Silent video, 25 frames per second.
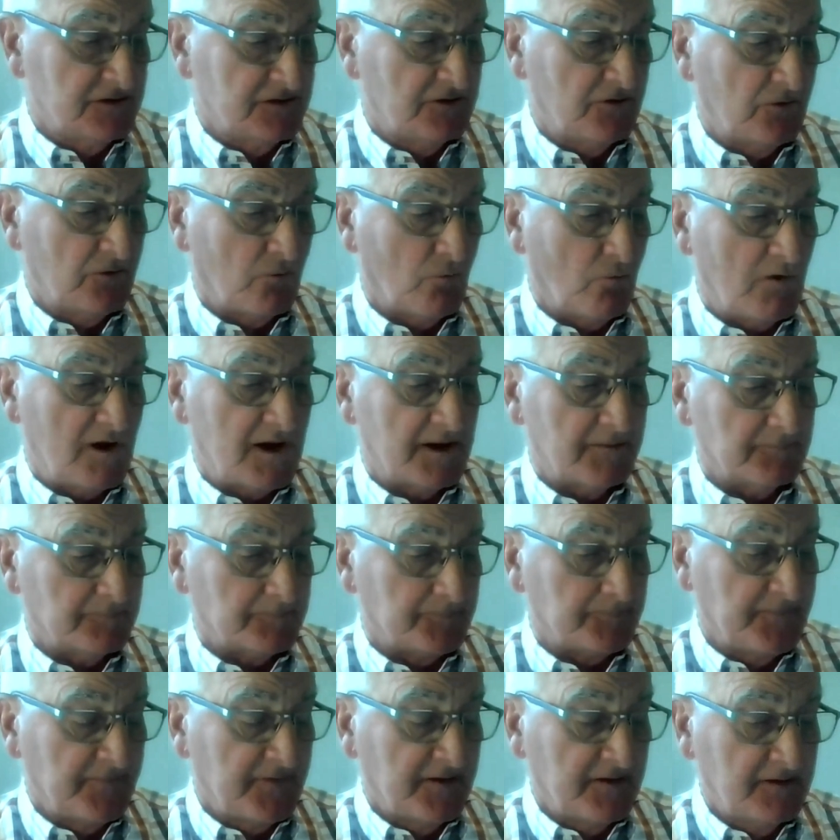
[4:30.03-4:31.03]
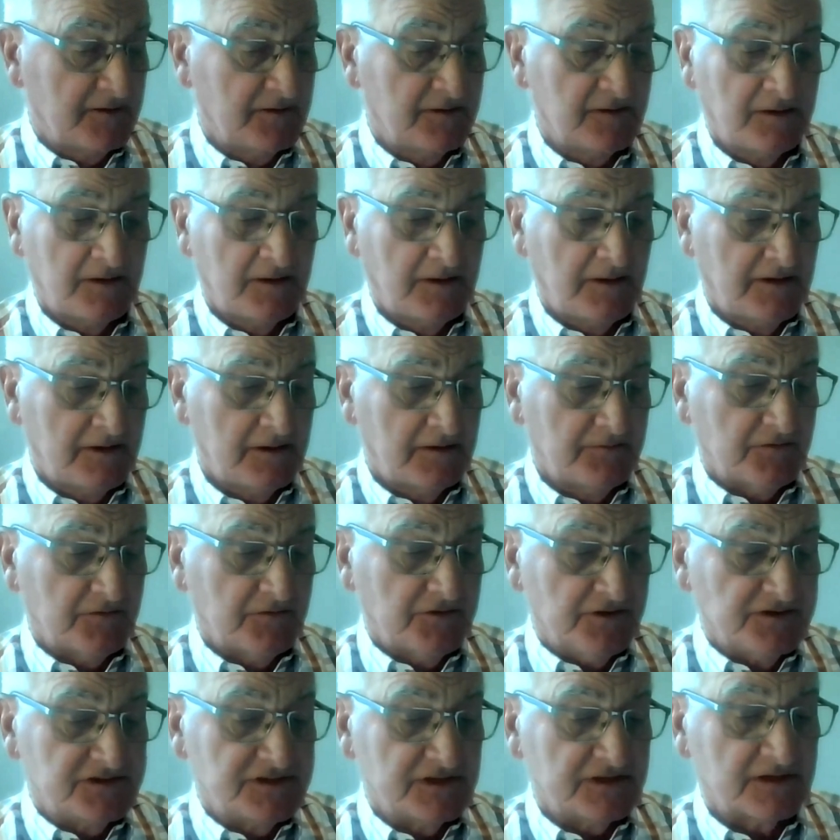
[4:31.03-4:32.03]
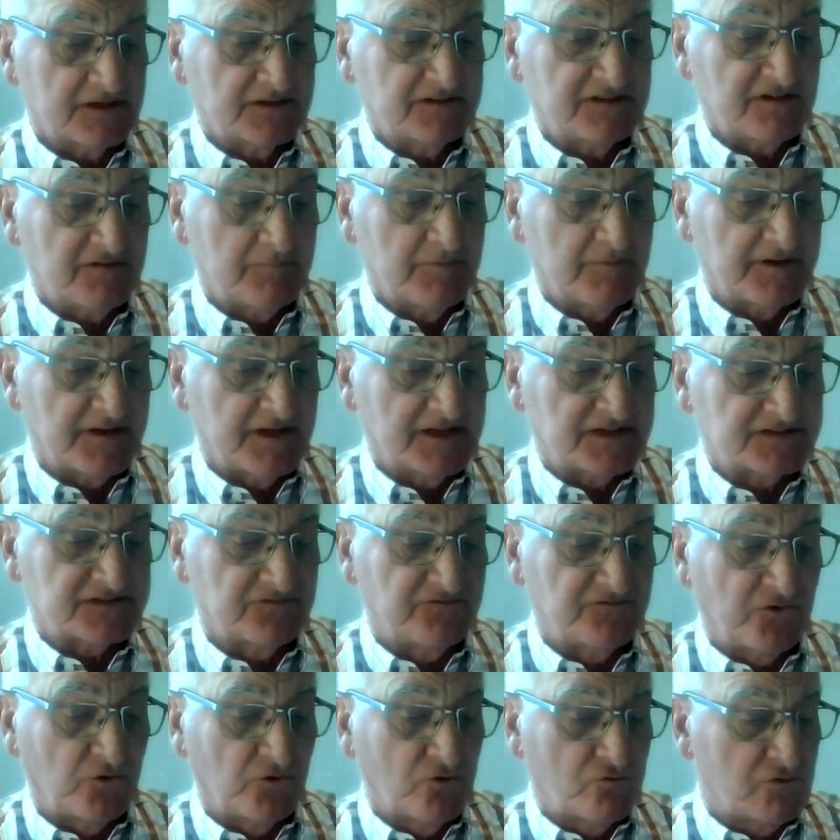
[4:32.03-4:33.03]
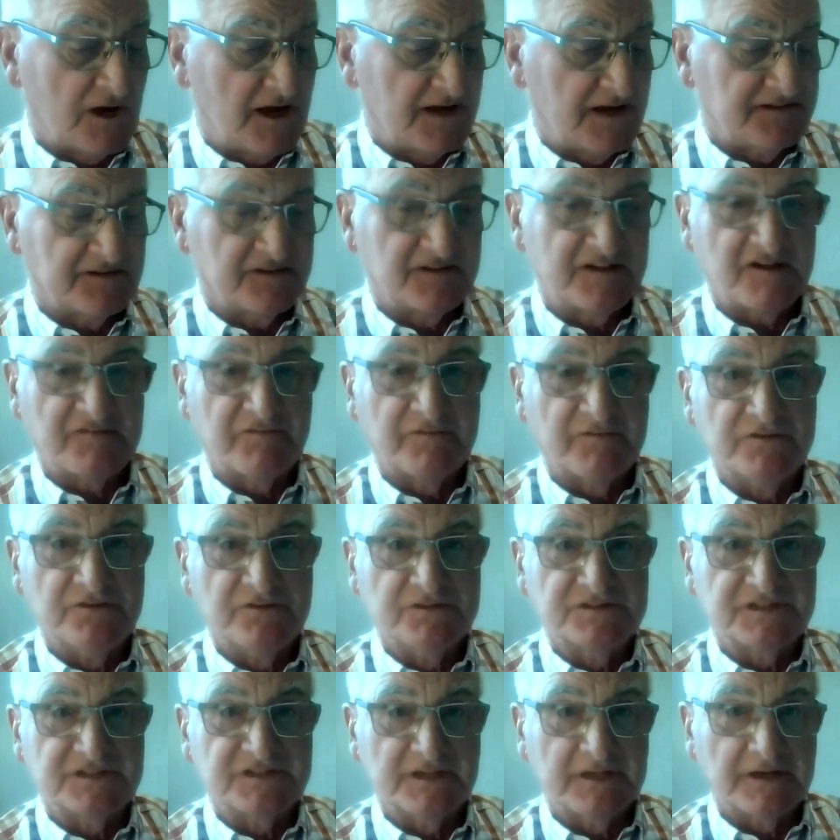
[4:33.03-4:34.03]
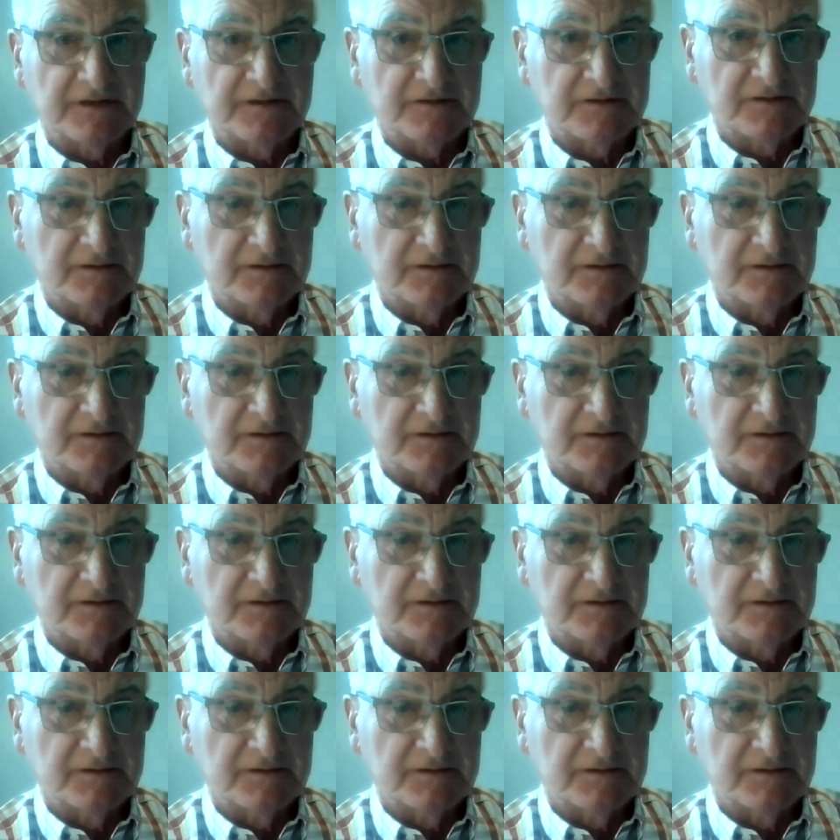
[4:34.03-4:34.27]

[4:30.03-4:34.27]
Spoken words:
1, the New Zealand government has the full right to govern New Zealand.